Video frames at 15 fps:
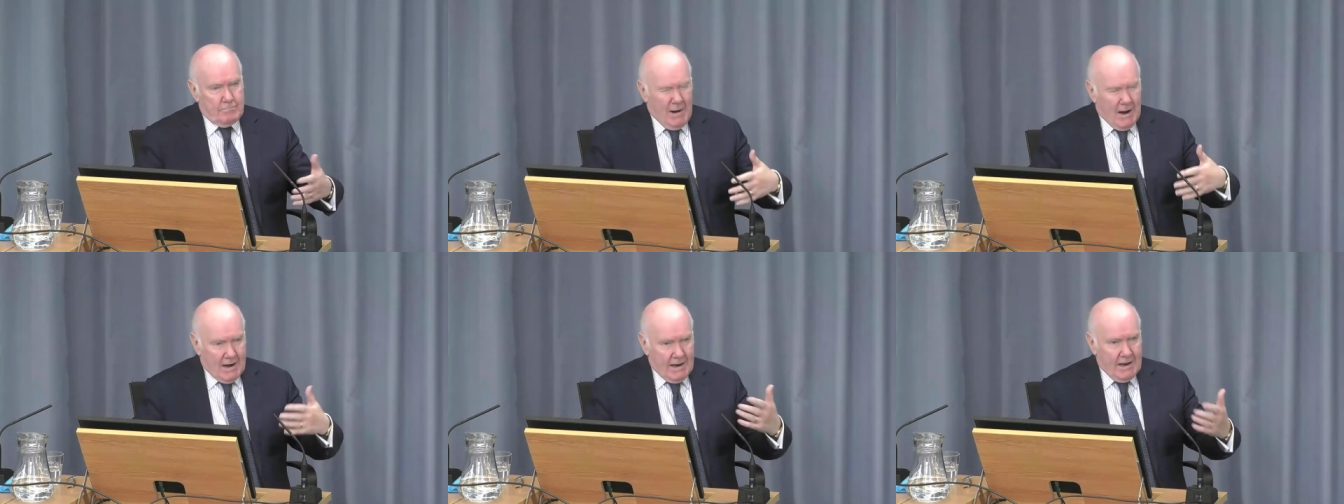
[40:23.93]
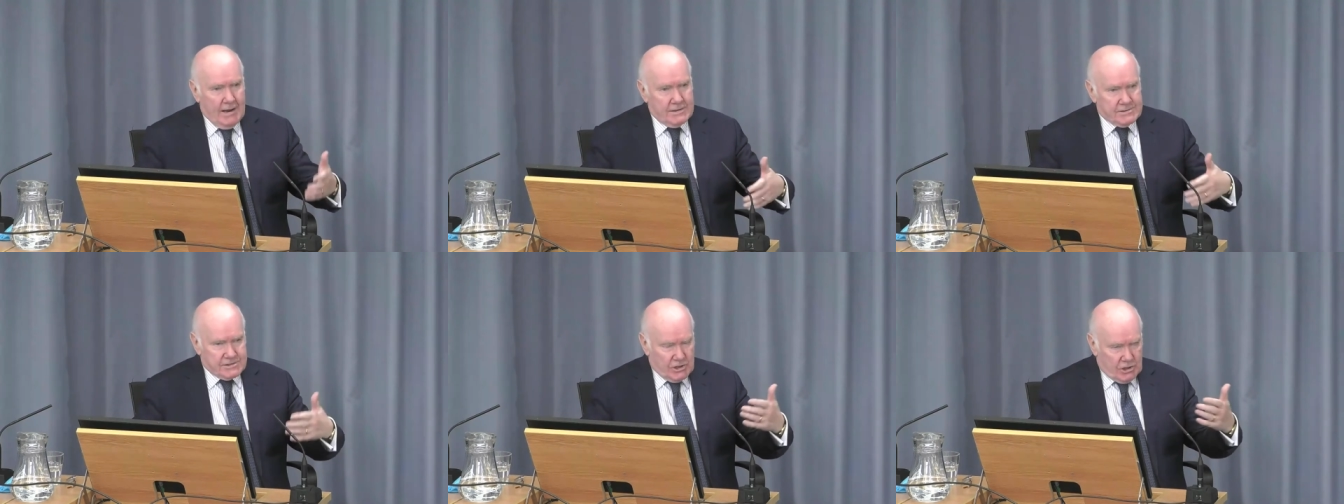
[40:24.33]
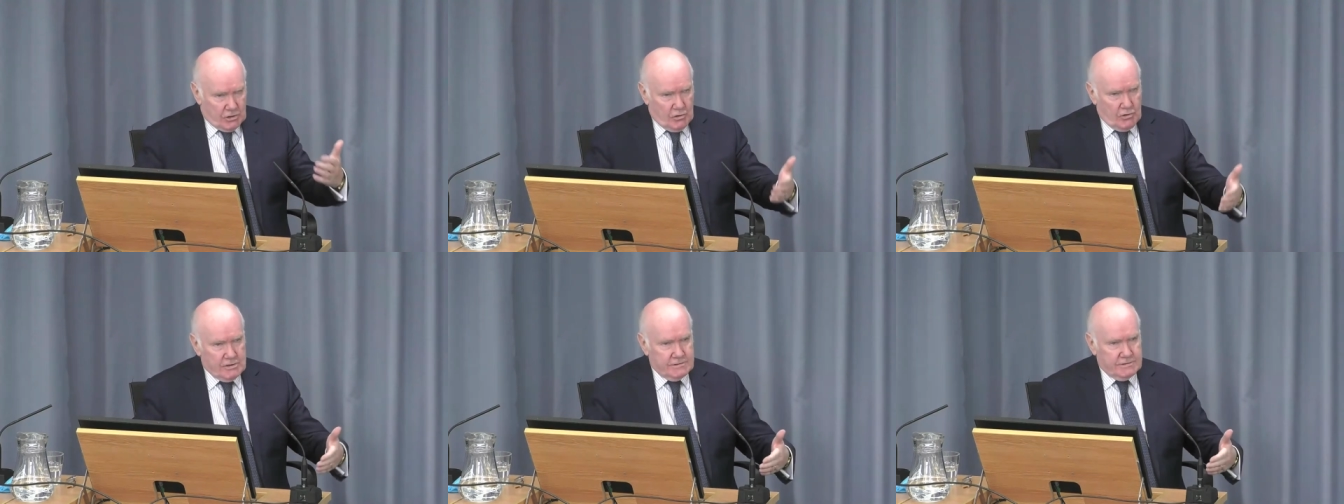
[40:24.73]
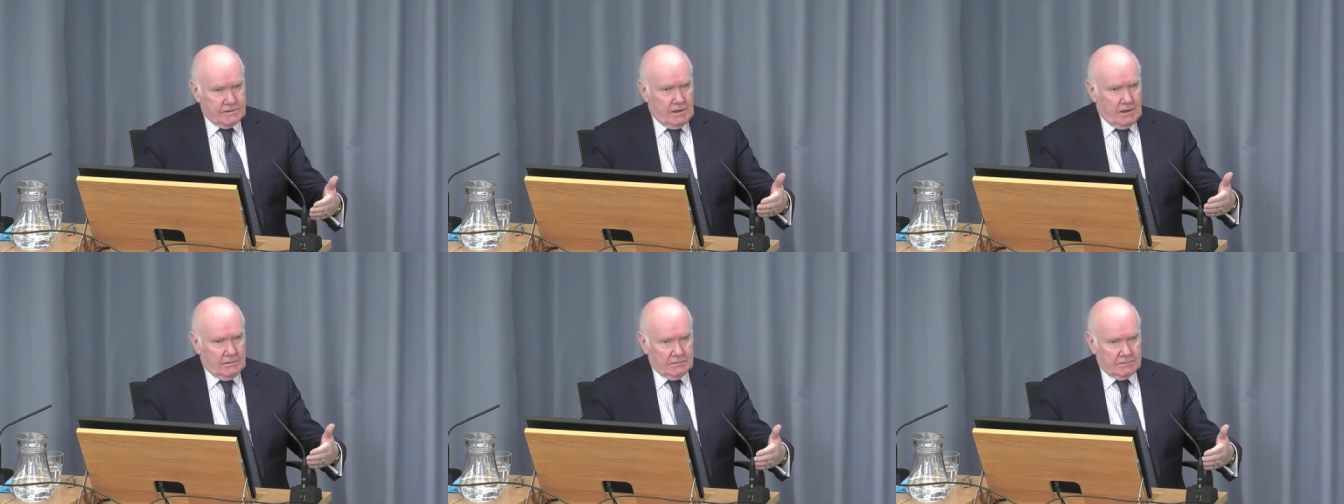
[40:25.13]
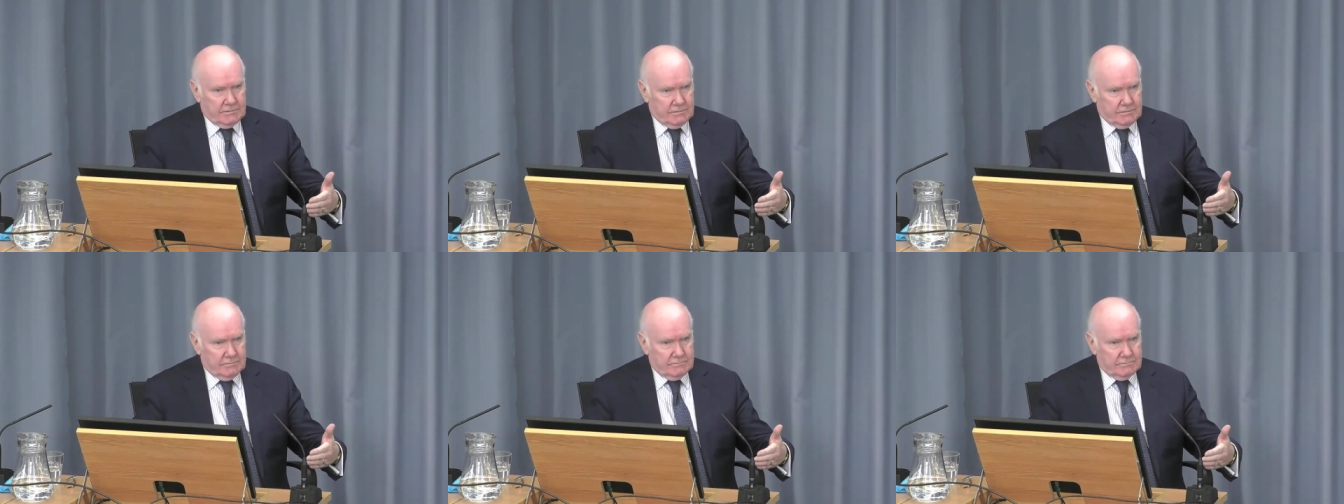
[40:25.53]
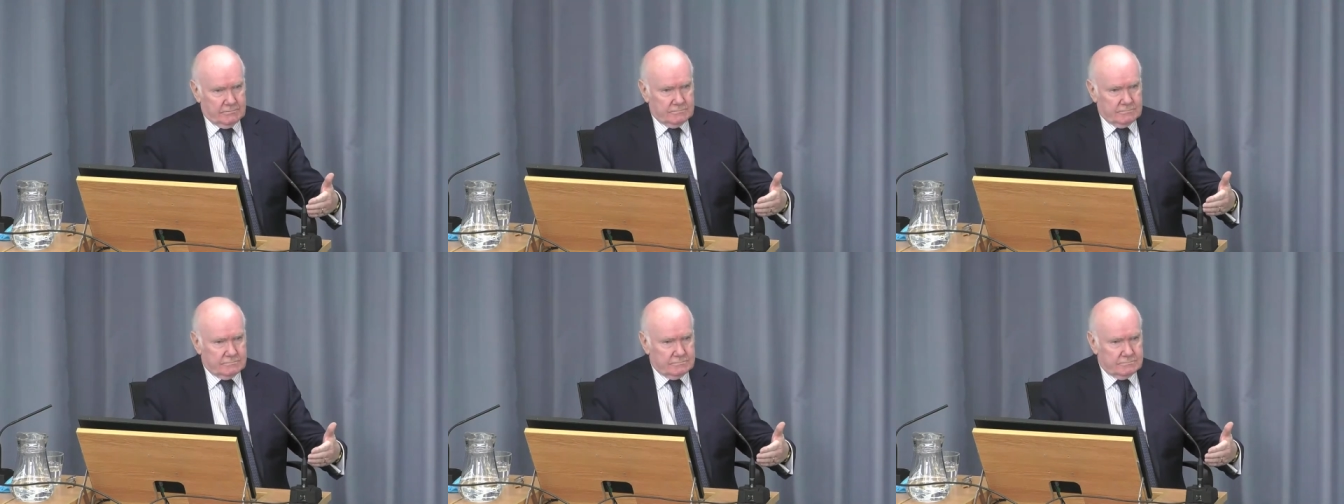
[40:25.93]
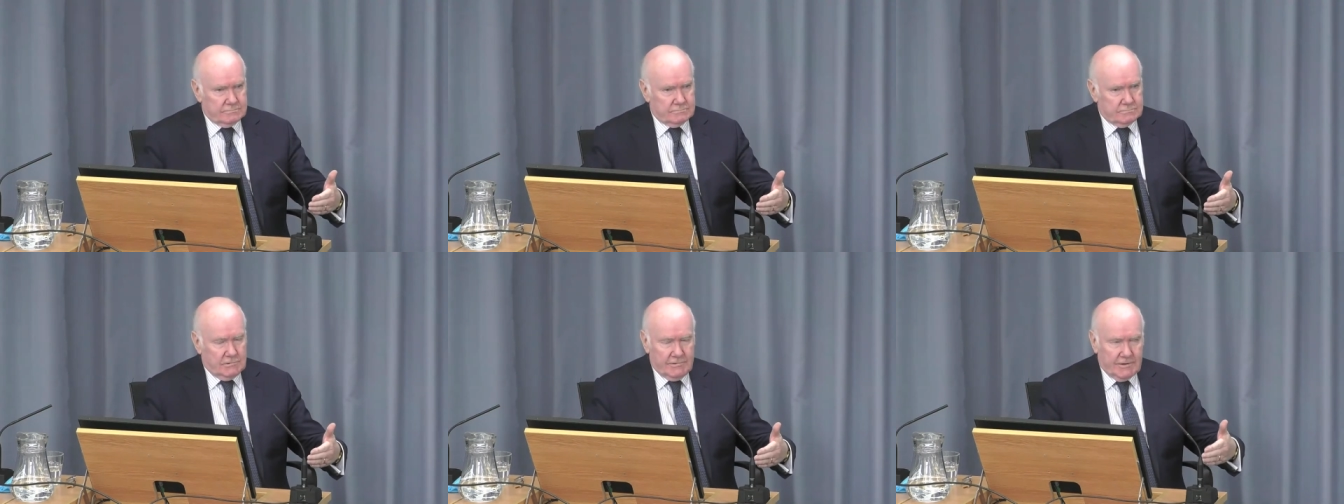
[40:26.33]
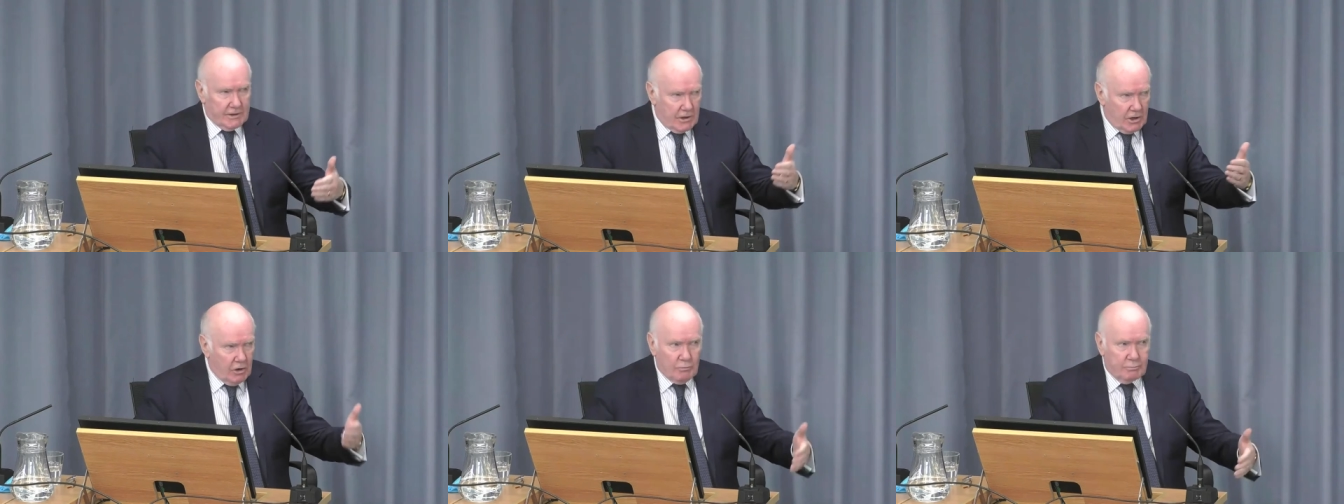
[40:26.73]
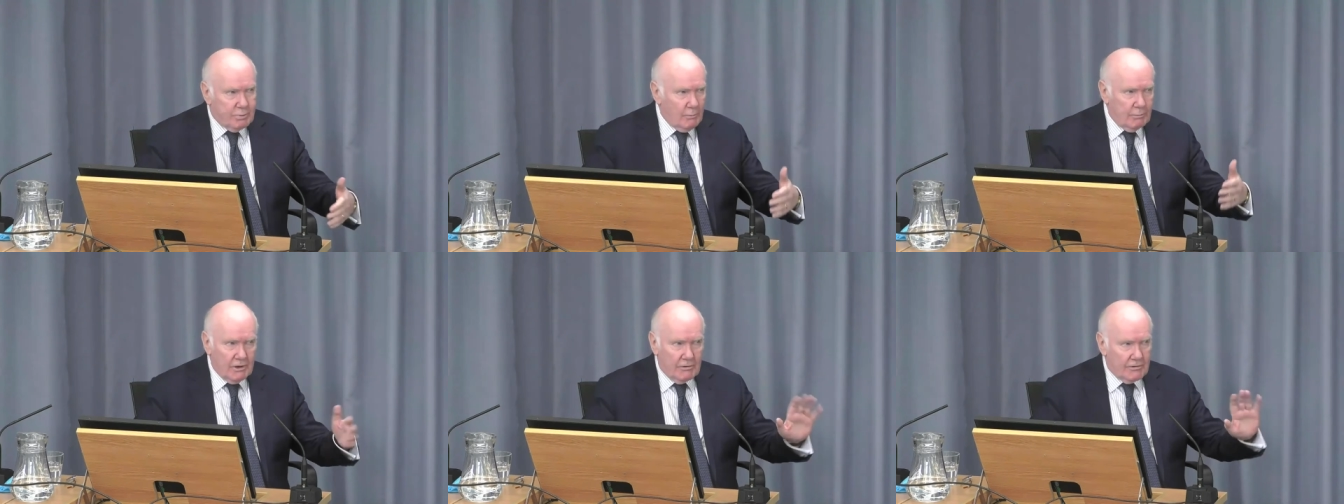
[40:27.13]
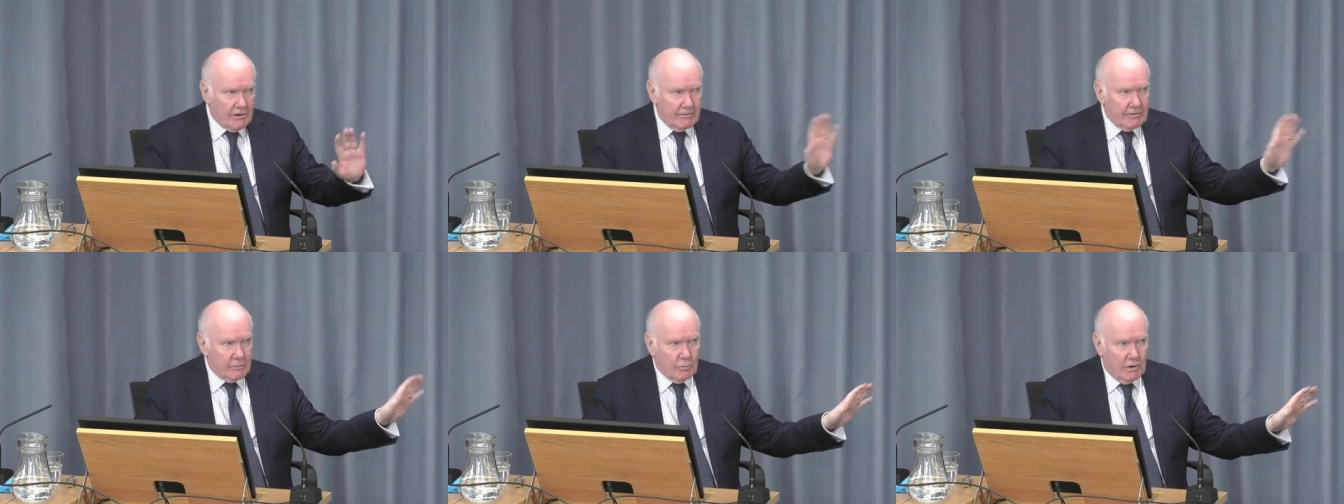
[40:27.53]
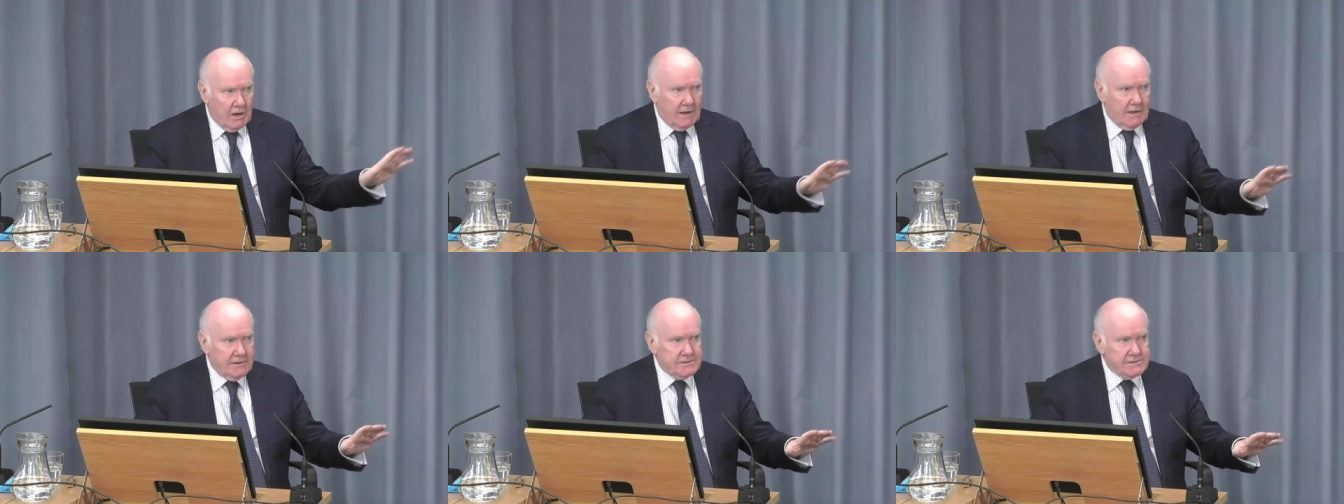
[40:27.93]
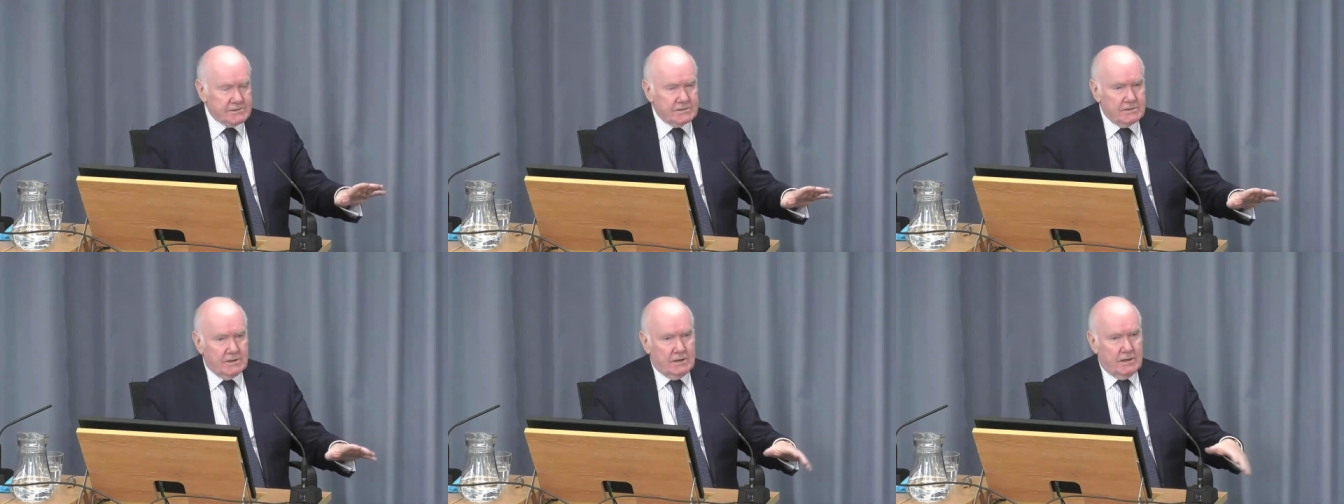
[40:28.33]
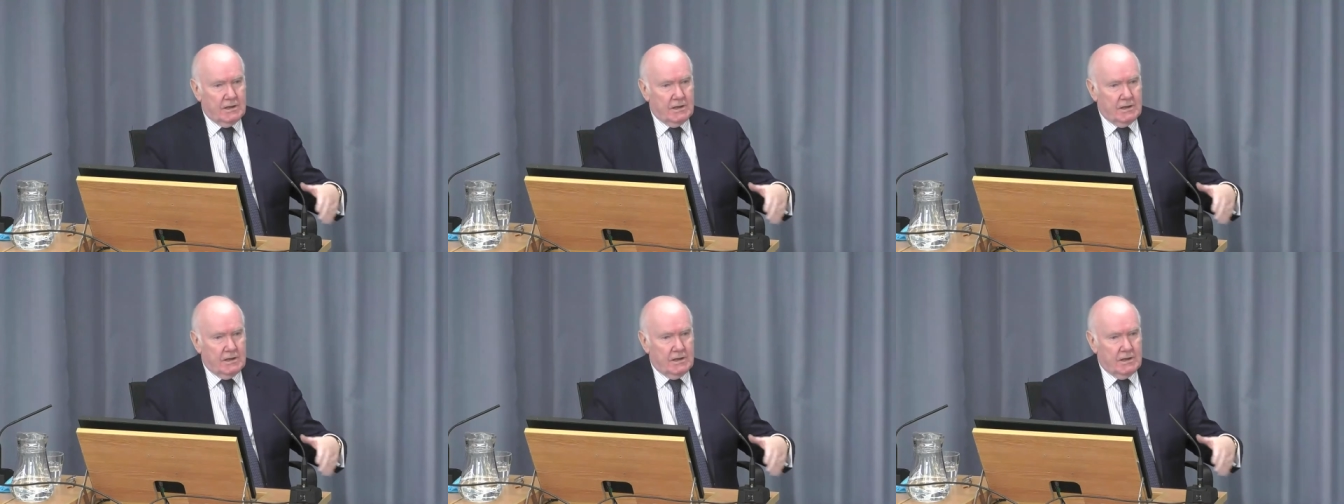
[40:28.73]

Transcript: by its conduct, whether culpable or otherwise,